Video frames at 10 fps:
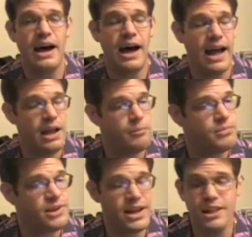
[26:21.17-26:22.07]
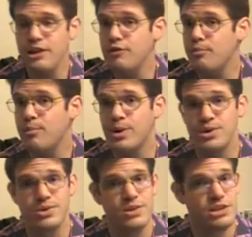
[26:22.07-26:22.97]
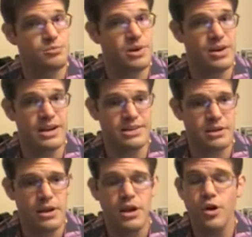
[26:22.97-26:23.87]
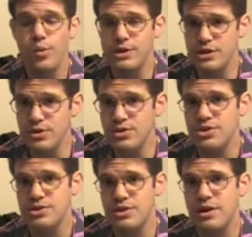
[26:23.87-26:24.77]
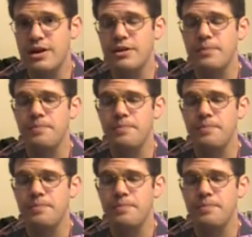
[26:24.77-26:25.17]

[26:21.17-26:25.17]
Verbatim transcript: I am telling you from personal experience. When you start